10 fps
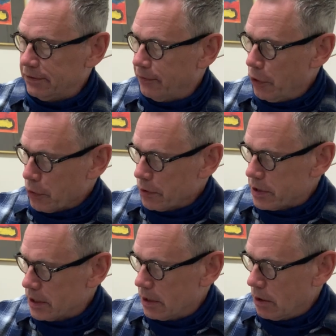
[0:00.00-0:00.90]

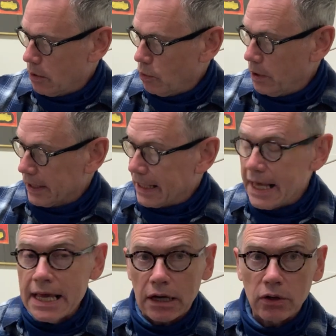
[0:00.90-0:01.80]
fruit will
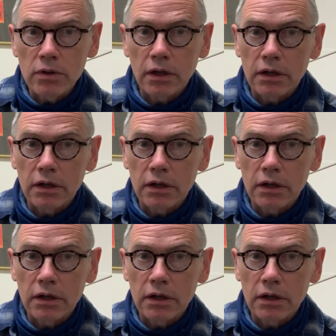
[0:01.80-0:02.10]
Akio